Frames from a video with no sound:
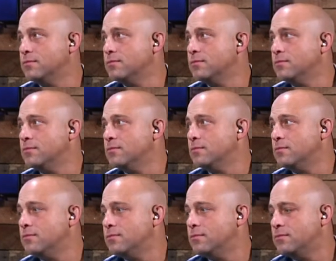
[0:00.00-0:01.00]

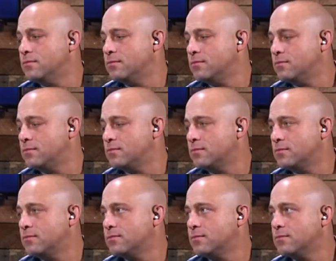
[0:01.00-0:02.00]

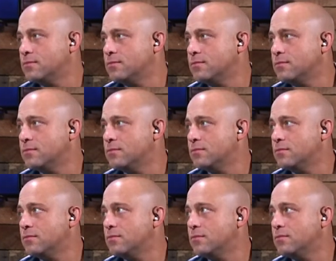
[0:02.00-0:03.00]

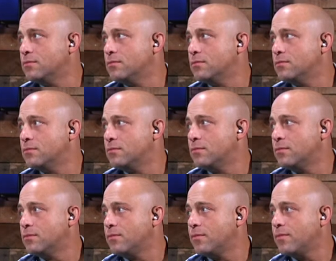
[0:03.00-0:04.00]

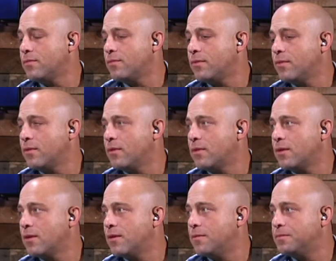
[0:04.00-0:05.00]

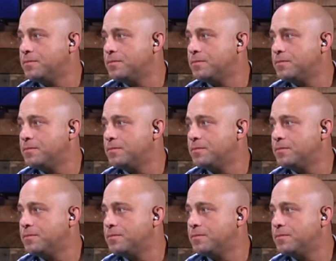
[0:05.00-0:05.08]
This person isn't speaking.